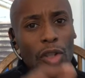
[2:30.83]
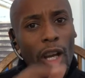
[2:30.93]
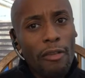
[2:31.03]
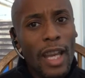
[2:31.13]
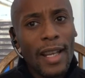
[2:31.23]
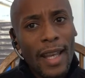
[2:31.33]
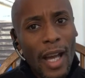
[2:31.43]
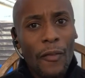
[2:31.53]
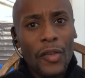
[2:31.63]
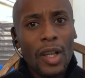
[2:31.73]
directly
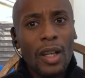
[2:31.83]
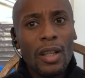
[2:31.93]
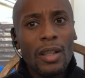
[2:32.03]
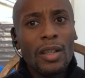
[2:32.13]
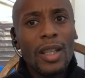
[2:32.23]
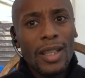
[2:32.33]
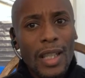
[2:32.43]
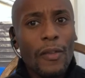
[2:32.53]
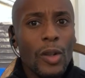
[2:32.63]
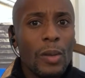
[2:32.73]
after an
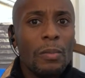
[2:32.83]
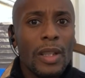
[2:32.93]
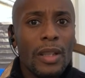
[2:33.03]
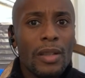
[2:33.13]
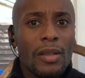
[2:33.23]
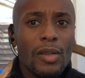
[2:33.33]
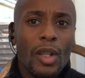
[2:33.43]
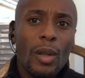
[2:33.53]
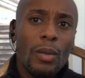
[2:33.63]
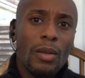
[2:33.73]
even number.
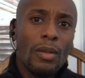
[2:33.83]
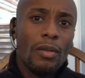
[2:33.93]
So